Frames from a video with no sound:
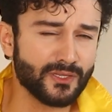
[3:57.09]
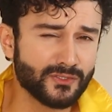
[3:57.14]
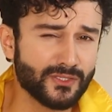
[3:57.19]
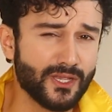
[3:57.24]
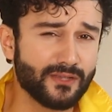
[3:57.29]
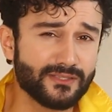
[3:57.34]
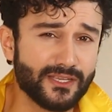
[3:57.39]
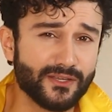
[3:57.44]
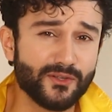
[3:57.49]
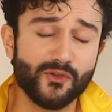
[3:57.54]

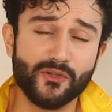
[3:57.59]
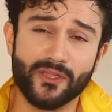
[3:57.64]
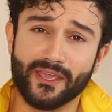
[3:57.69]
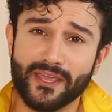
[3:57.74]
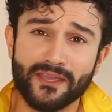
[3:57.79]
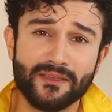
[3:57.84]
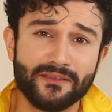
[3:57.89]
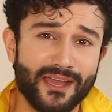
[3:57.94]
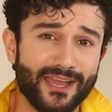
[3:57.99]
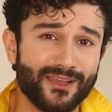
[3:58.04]
So I was like,
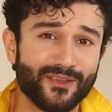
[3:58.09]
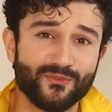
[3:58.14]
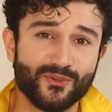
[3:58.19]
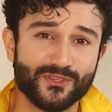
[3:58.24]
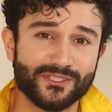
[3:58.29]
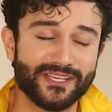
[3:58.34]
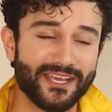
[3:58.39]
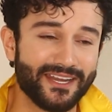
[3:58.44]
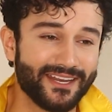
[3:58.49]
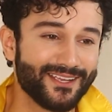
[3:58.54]
okay, I
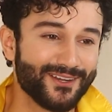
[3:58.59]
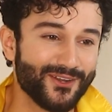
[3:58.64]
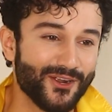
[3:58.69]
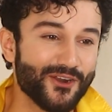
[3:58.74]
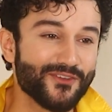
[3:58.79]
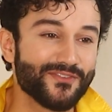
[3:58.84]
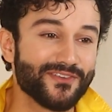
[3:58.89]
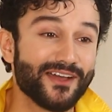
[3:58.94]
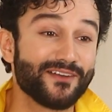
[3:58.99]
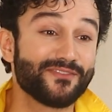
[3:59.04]
was getting a
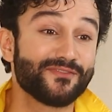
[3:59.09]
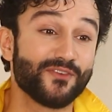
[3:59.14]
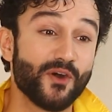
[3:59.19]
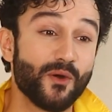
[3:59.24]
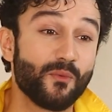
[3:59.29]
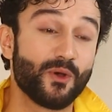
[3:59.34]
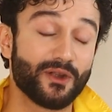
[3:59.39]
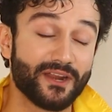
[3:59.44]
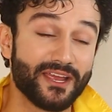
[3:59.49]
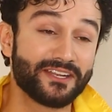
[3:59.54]
lot of love
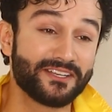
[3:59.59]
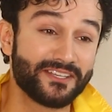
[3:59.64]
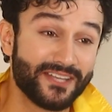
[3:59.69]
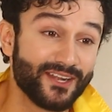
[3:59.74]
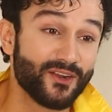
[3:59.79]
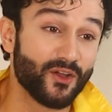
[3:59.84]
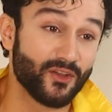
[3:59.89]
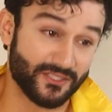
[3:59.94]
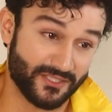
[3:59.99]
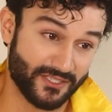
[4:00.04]
for what I
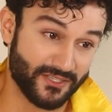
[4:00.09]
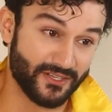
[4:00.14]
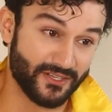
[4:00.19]
did on